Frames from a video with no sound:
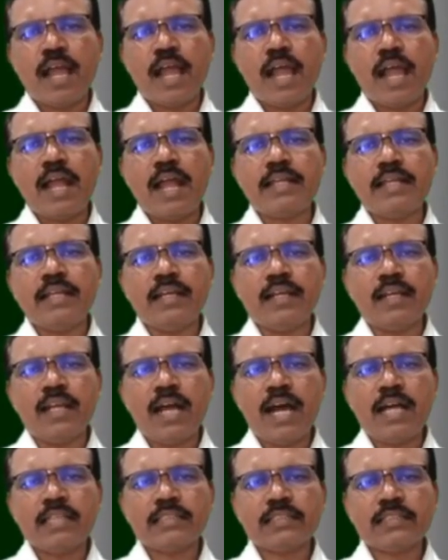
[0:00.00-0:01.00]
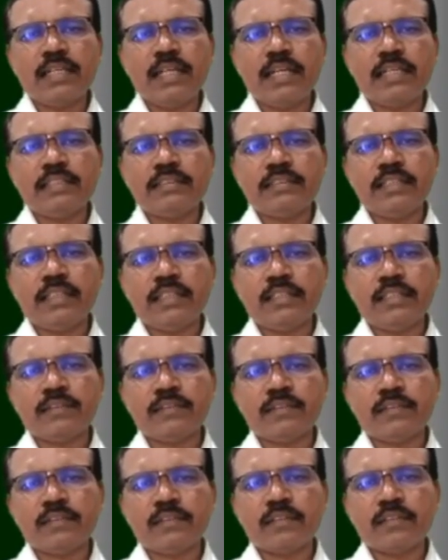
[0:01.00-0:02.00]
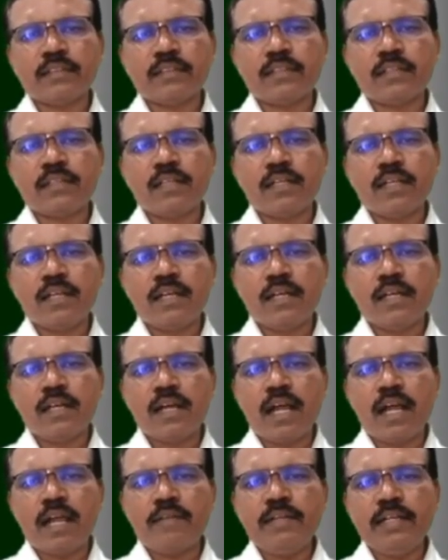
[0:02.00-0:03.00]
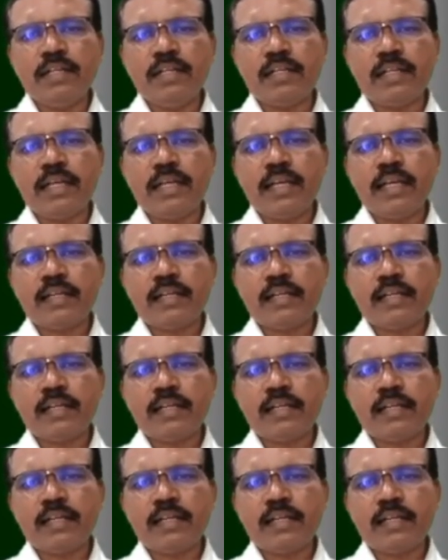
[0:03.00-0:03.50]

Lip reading: And in last lecture, I will take